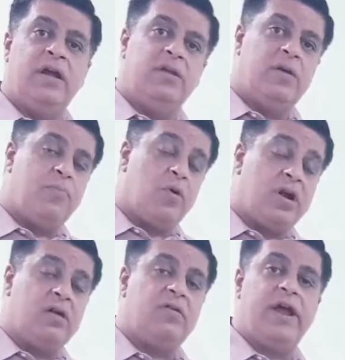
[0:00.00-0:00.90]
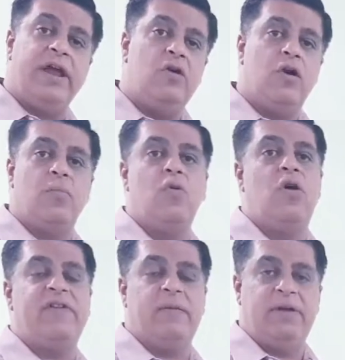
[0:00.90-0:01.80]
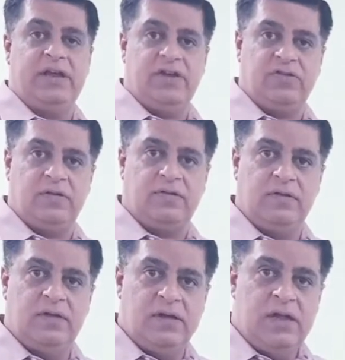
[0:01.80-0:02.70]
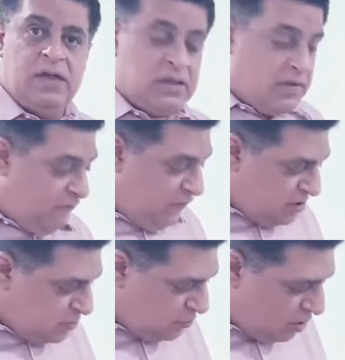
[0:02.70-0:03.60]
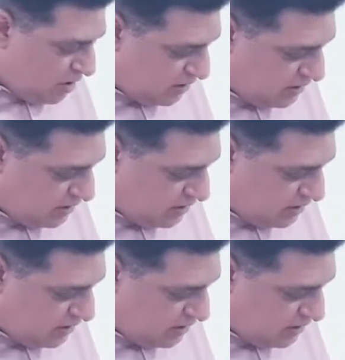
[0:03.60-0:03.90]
the product drying or blow-off applications. The first product in